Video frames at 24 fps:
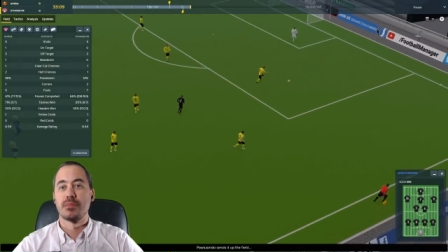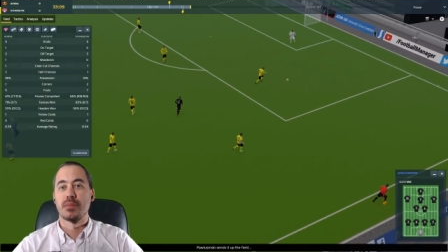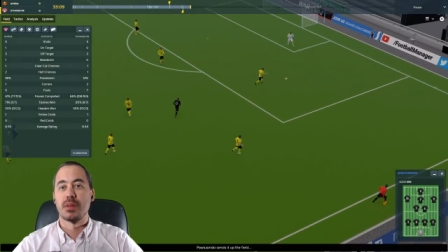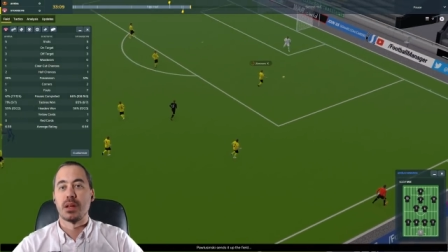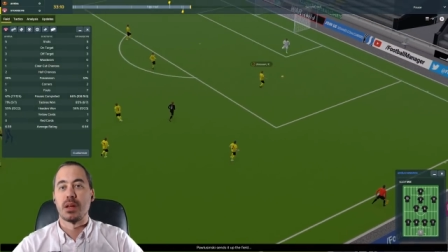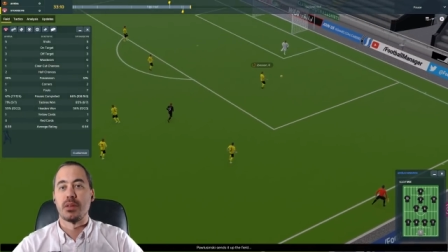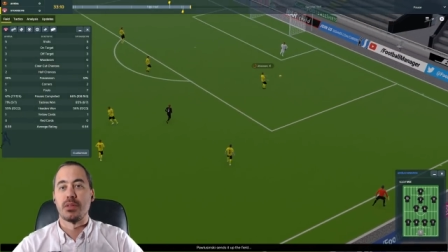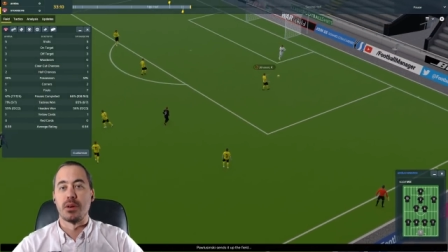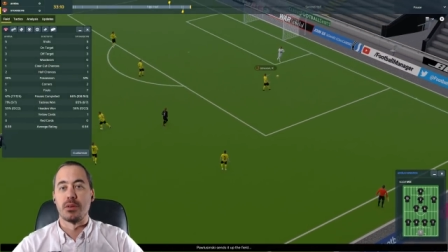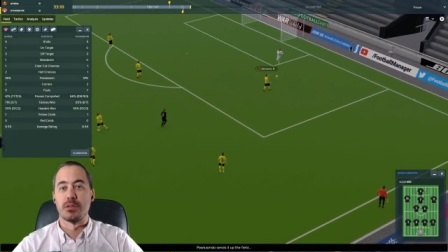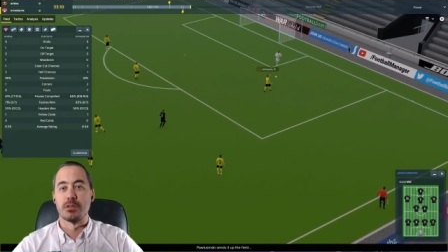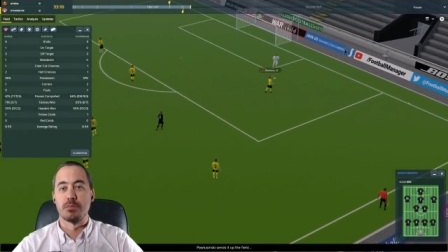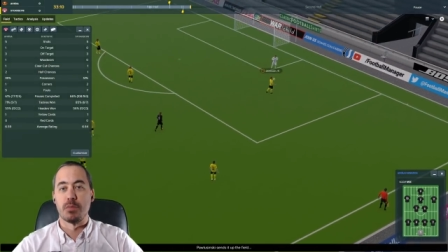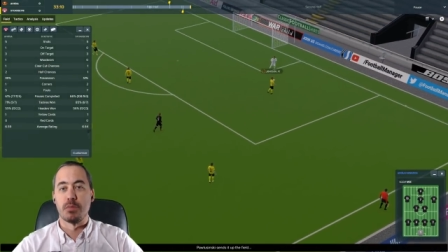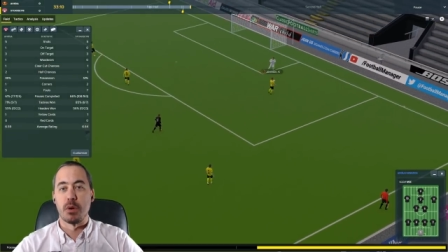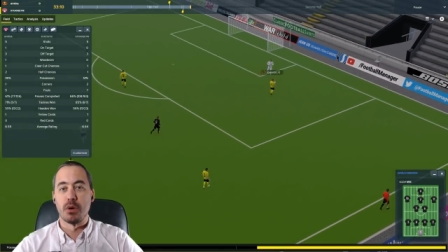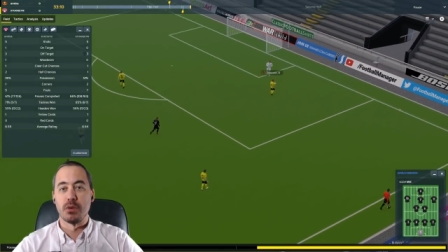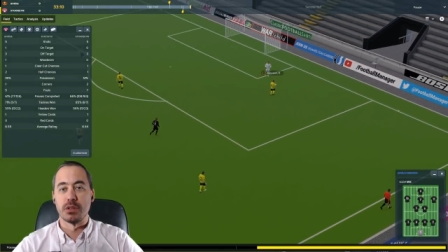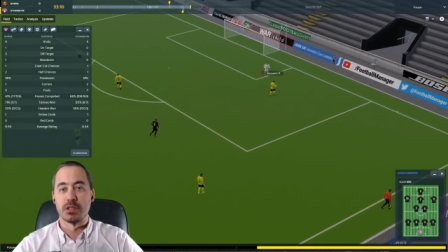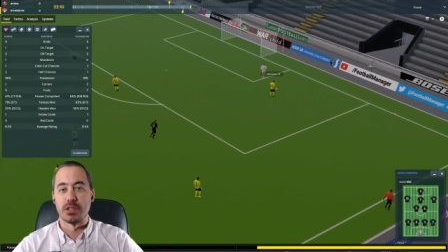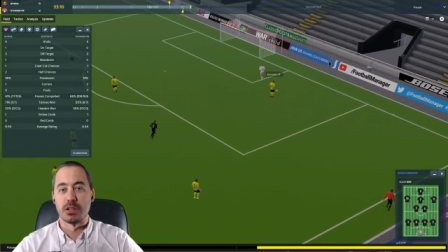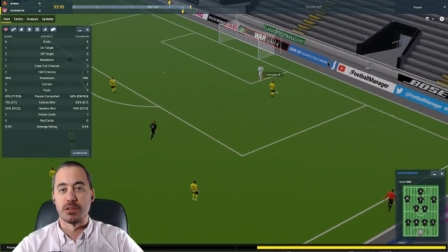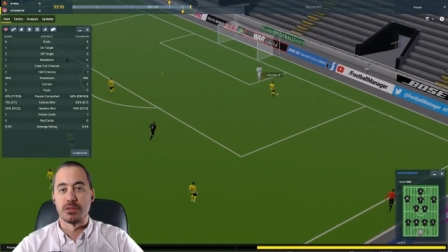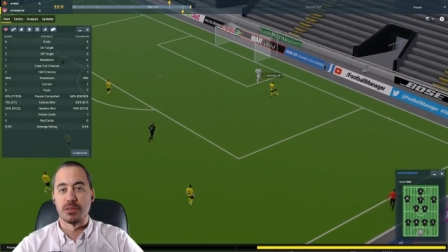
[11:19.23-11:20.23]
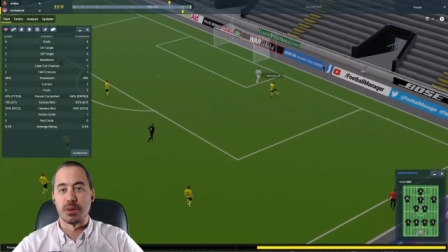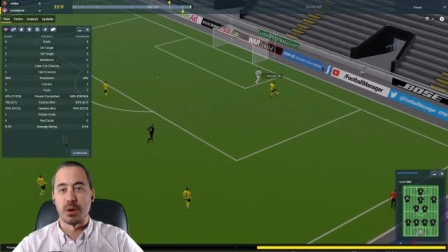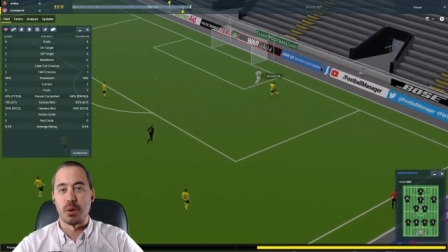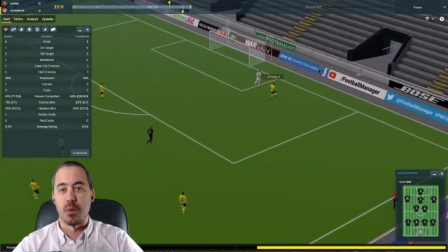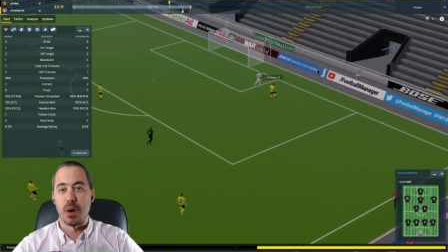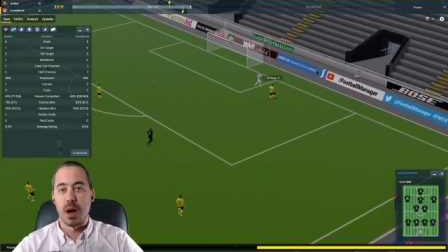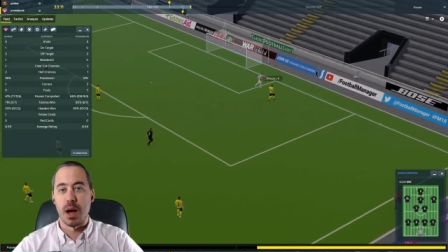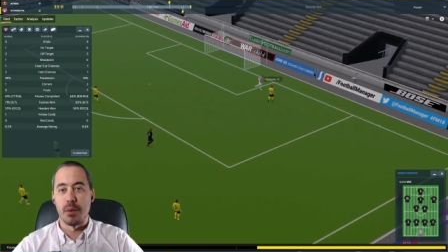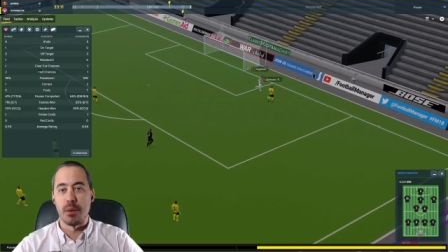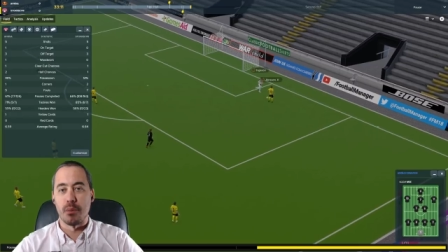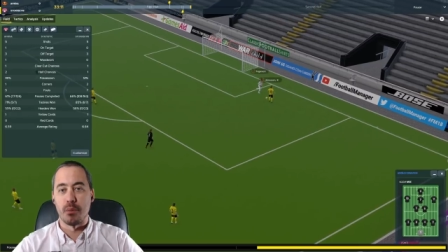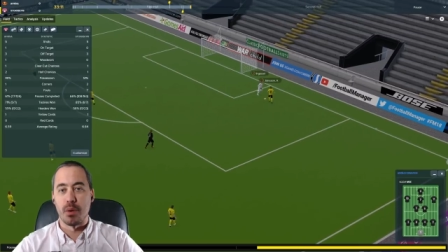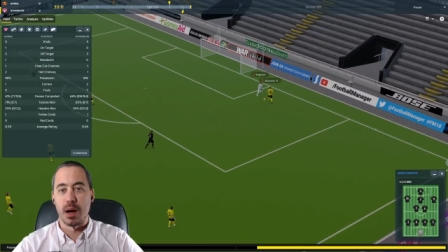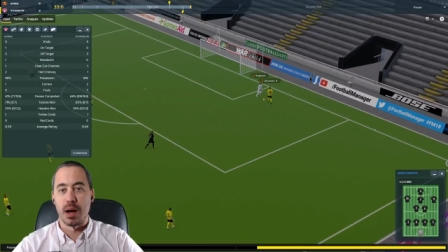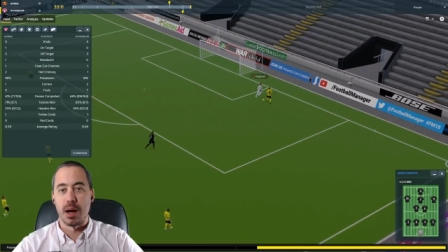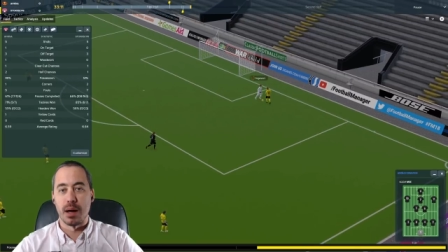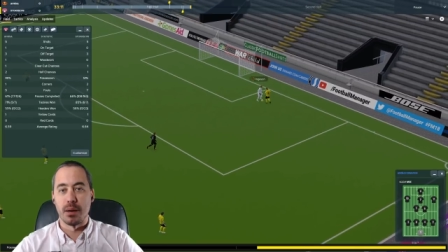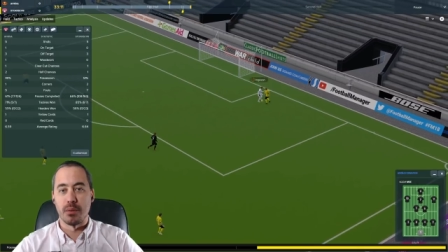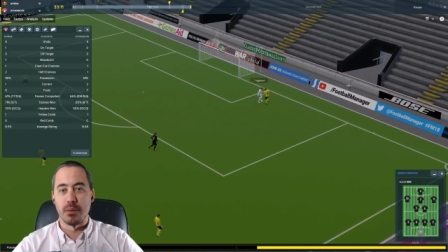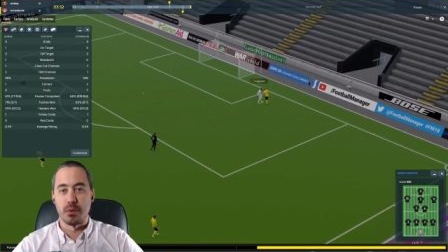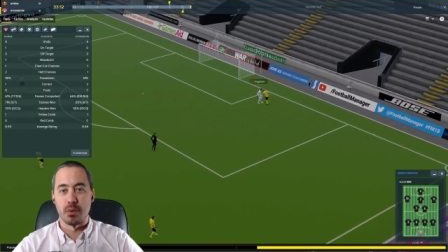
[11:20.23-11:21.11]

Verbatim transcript: I thought he was Polish. They're like, why? Why?